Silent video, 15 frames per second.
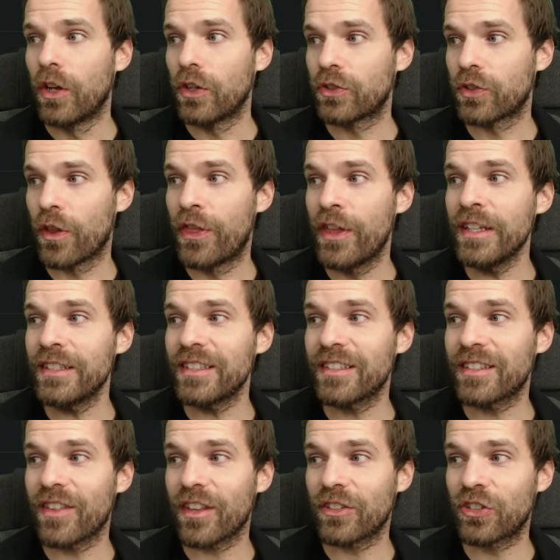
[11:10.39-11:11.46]
So this
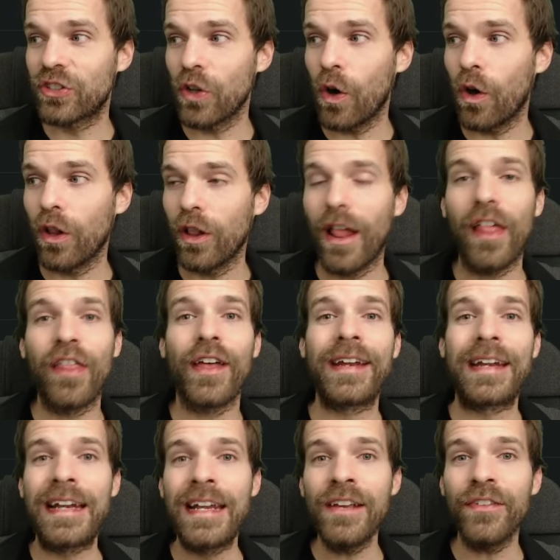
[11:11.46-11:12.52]
is the S O L
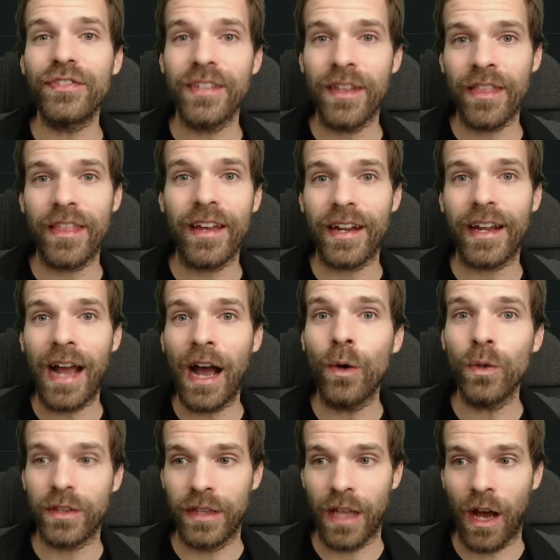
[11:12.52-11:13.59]
that lives in that
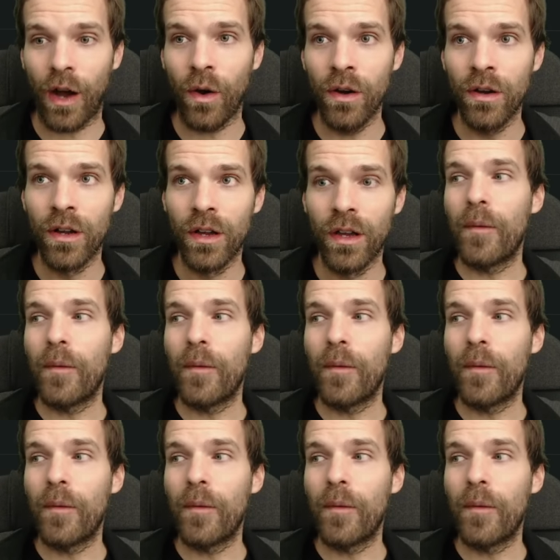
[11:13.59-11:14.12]
account now,